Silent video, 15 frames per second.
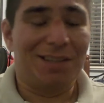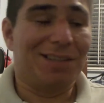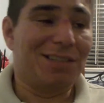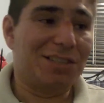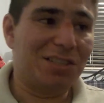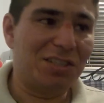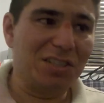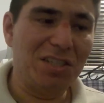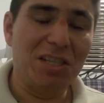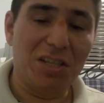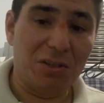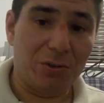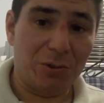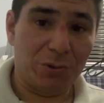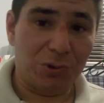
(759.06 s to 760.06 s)

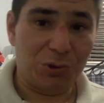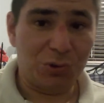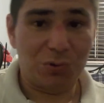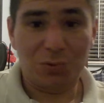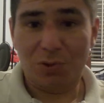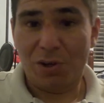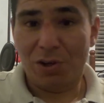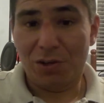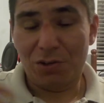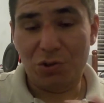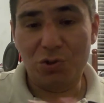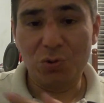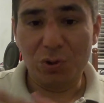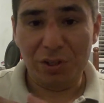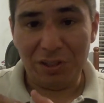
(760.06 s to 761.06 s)
Sears
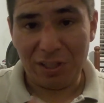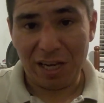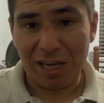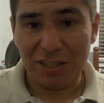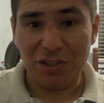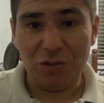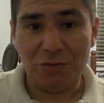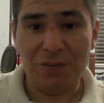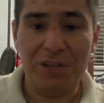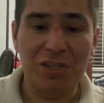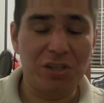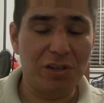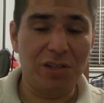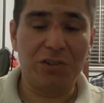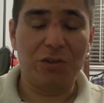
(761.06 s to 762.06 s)
doing tax
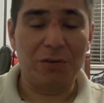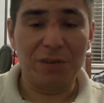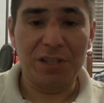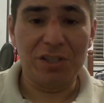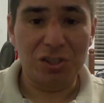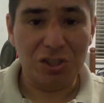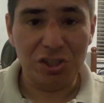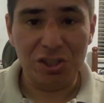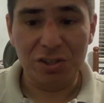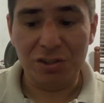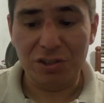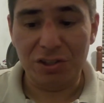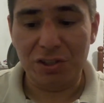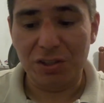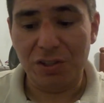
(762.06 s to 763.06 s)

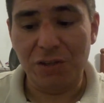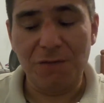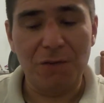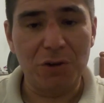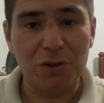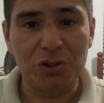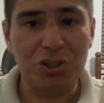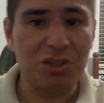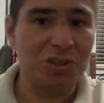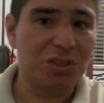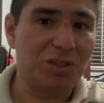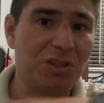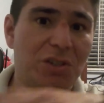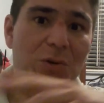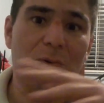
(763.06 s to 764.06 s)
interventions,
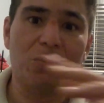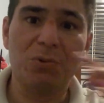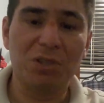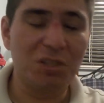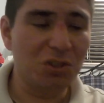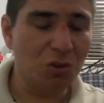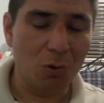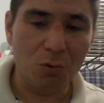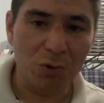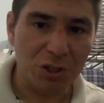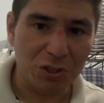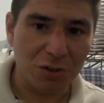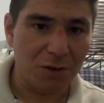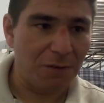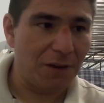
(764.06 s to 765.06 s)
inversions. There is no
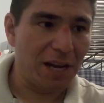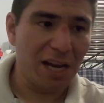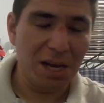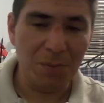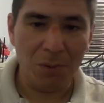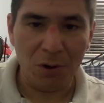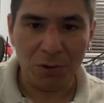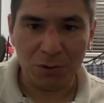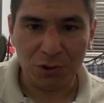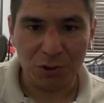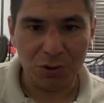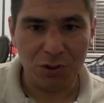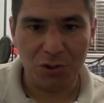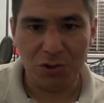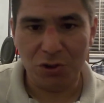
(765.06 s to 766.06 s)
risk of Kmart
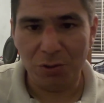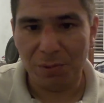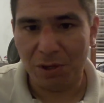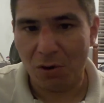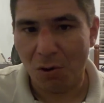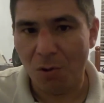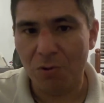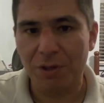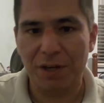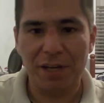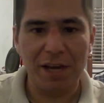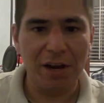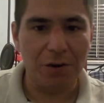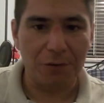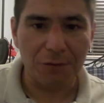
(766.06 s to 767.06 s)
to be called a
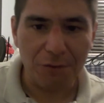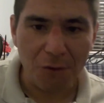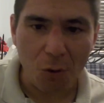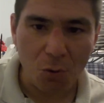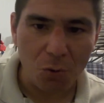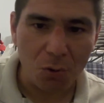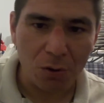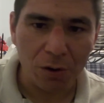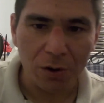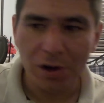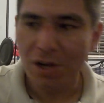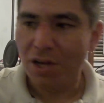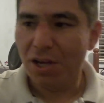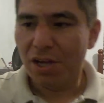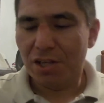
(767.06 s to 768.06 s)
Carrefour.
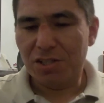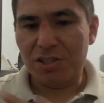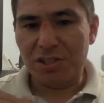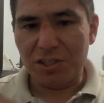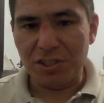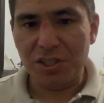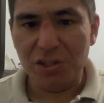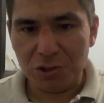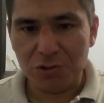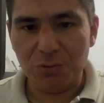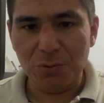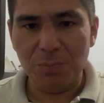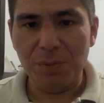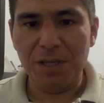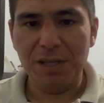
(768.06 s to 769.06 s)
Sears
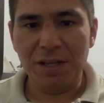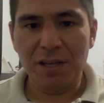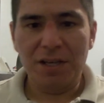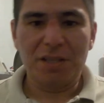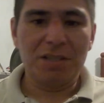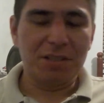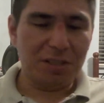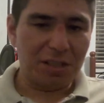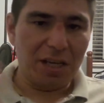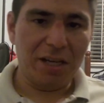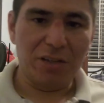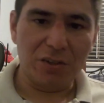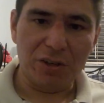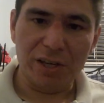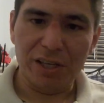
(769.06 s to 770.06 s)
will be
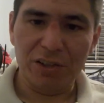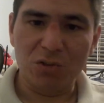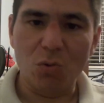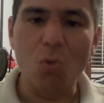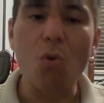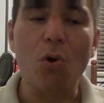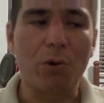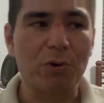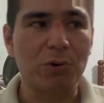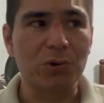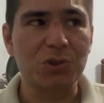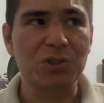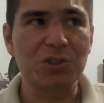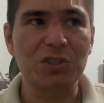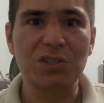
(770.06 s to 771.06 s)
staying their
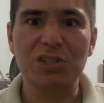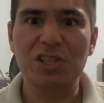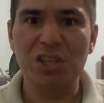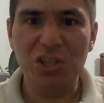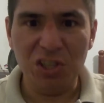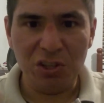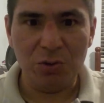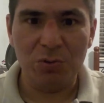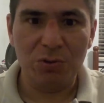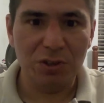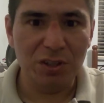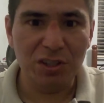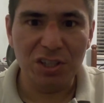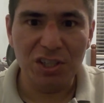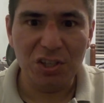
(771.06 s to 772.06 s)
headquarters
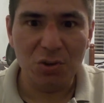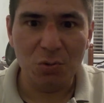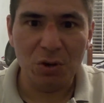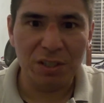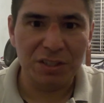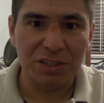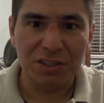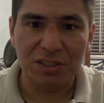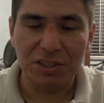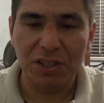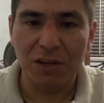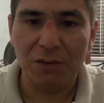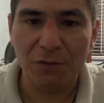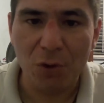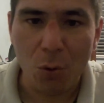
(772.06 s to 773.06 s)
in the U.S.
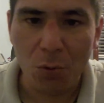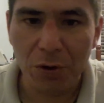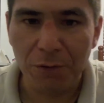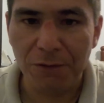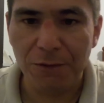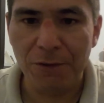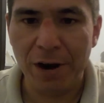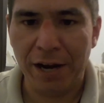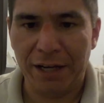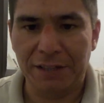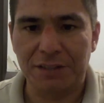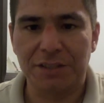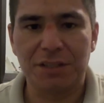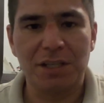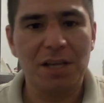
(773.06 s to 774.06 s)
instead of going to
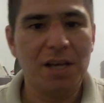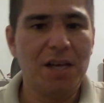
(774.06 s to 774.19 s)
France.